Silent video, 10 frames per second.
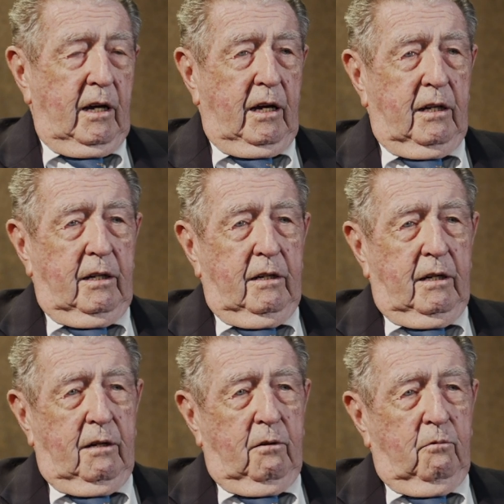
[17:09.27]
And
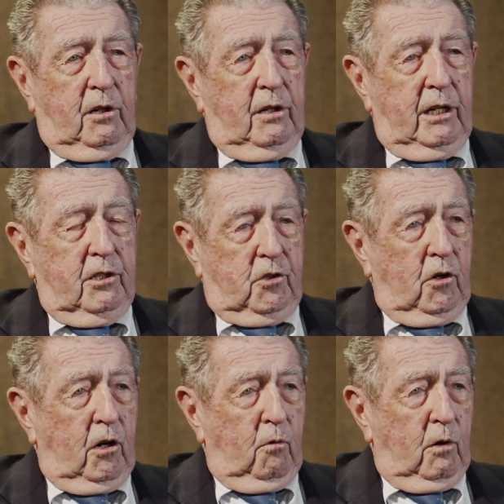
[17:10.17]
uh, when they
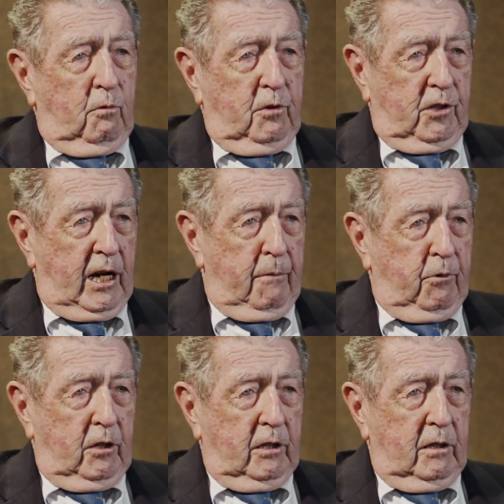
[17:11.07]
saw what was
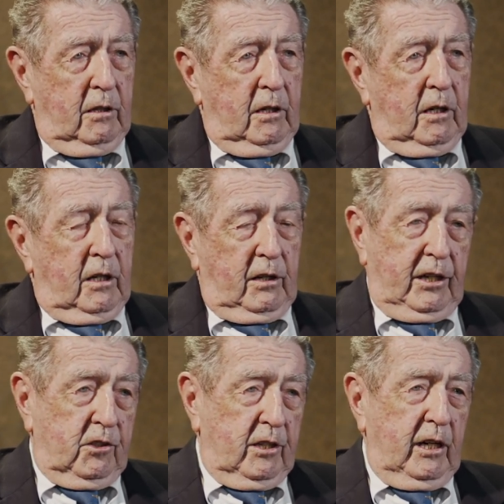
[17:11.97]
happening,
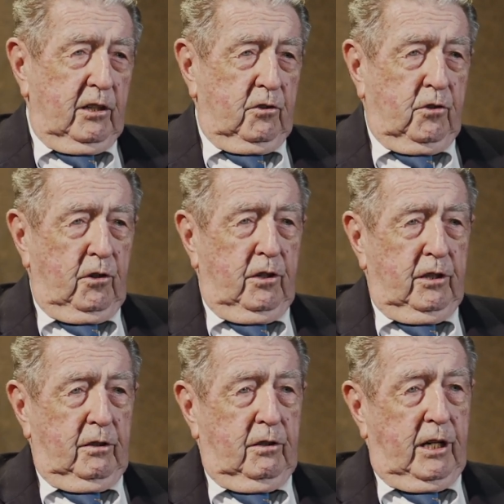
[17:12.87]
they started
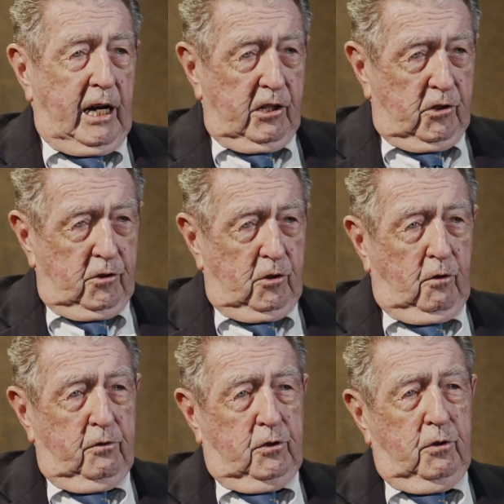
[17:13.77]
turning caches
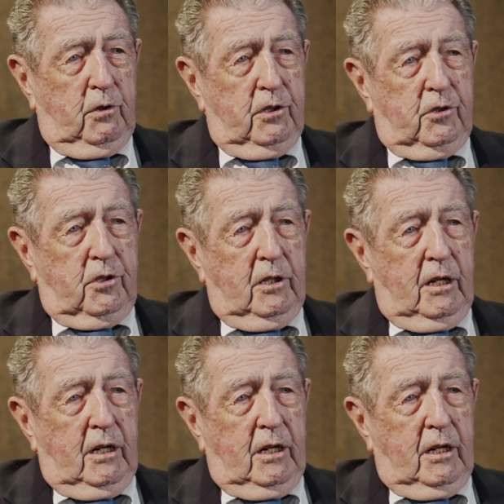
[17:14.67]
over to us.